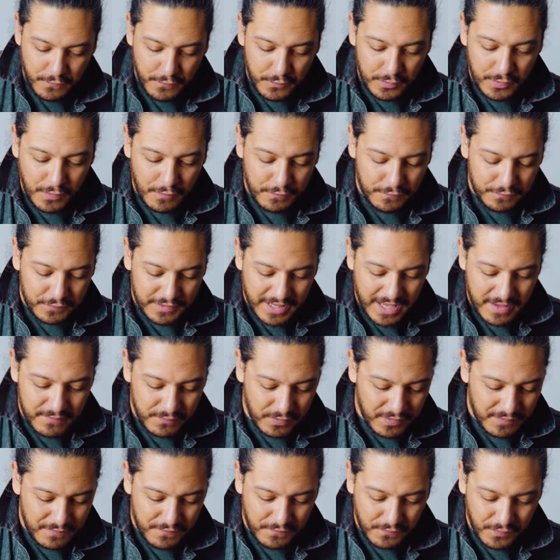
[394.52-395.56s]
full of
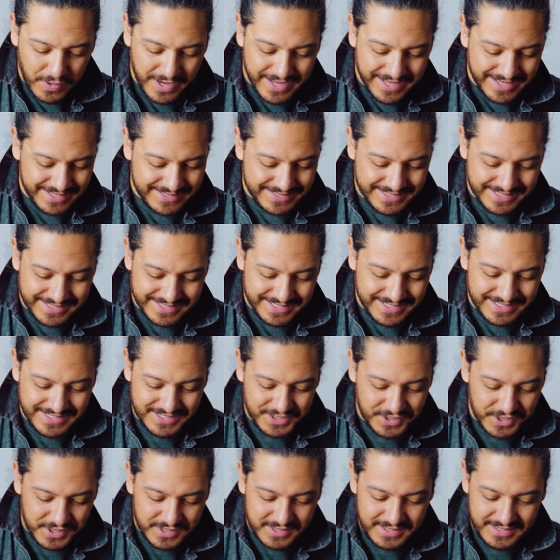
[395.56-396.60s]
flavor and fragrances. It's
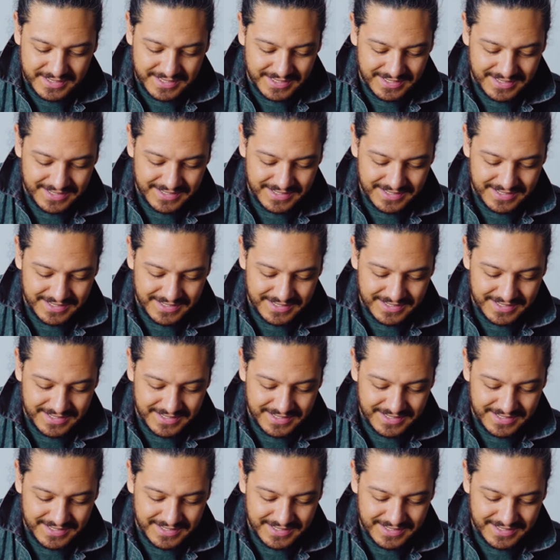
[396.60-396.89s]
just